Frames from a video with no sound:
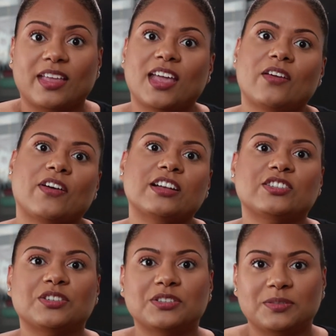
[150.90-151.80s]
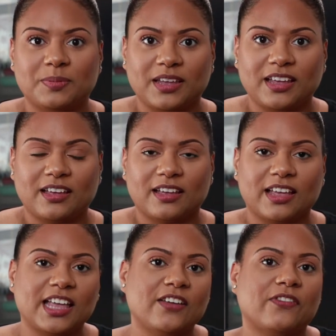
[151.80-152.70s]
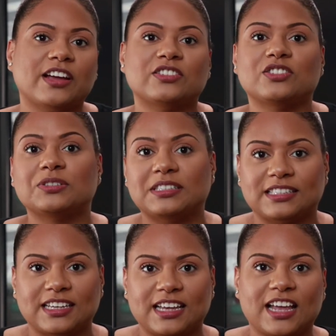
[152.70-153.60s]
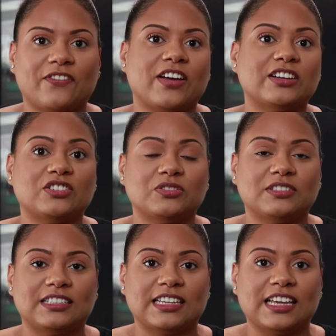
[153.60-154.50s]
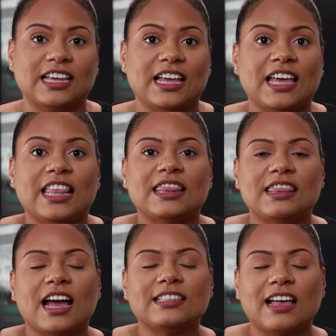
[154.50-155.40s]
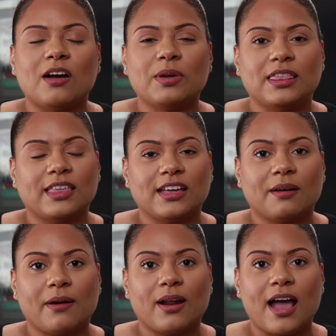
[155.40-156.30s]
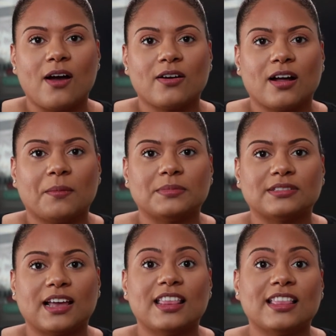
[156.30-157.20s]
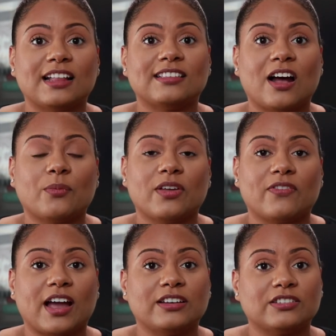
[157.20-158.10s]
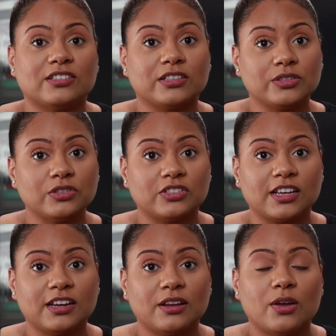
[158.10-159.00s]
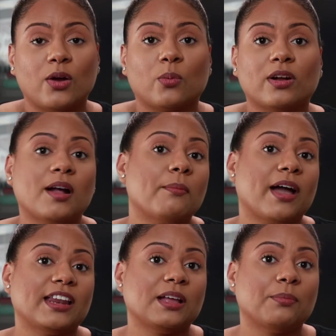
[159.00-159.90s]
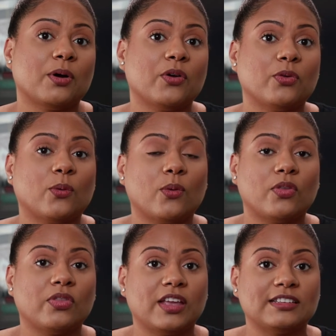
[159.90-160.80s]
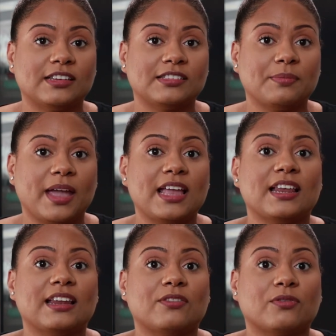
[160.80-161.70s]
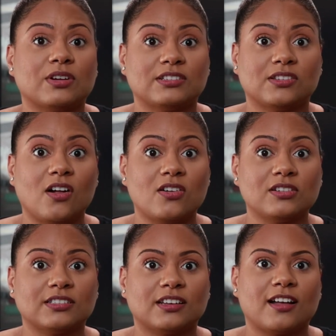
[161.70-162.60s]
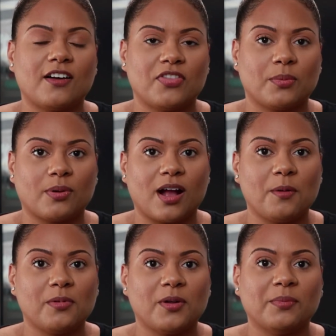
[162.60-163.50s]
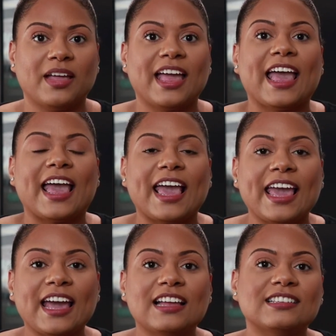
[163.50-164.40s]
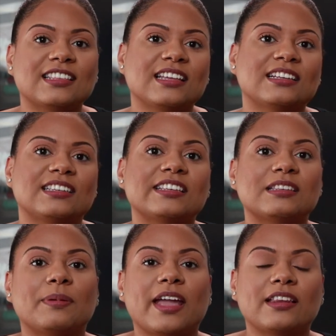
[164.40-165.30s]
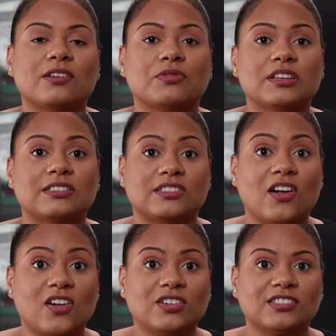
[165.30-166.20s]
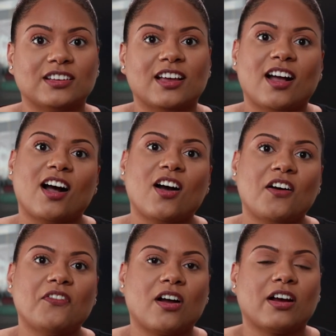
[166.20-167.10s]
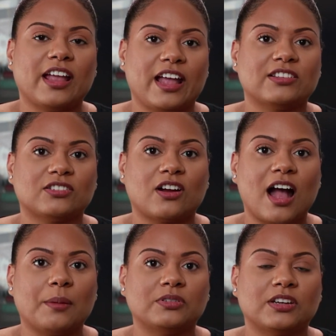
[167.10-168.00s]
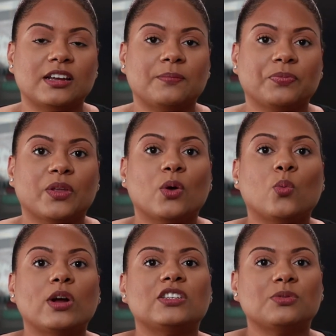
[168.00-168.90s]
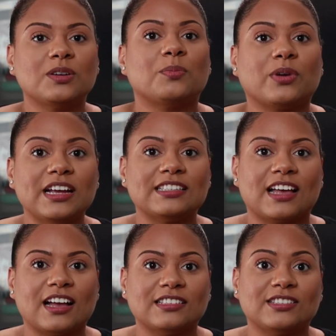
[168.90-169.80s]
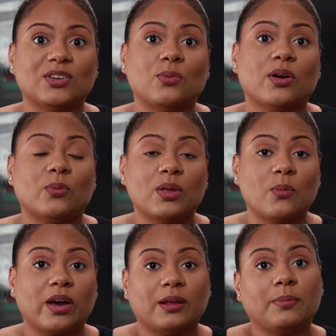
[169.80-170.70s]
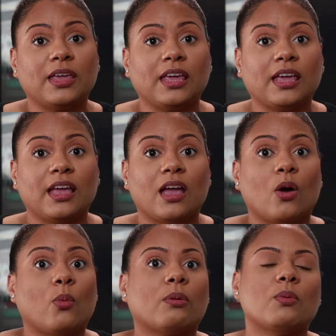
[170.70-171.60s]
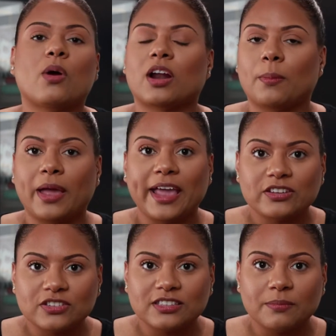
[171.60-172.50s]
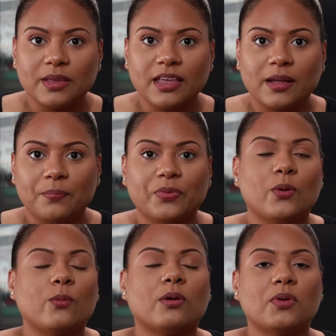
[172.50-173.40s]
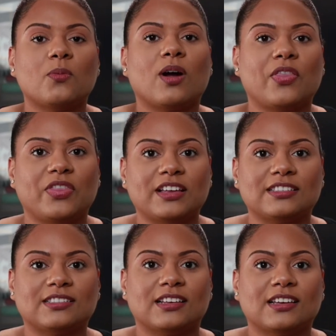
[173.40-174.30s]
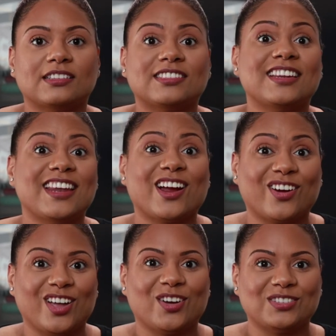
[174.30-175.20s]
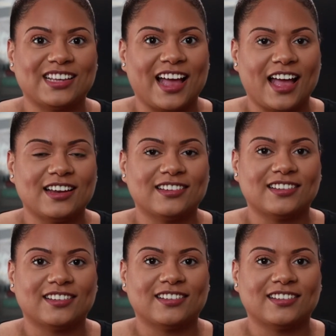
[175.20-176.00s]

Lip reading: if I choose B, if I choose C, if I choose D? That's how we think about outcomes, and that's how we find a solution. We're combining both the anticipated result of the problem and the anticipated result of our answer option. Which one brings us to where we want to be, where we want our patient to be, where we want this scenario to end?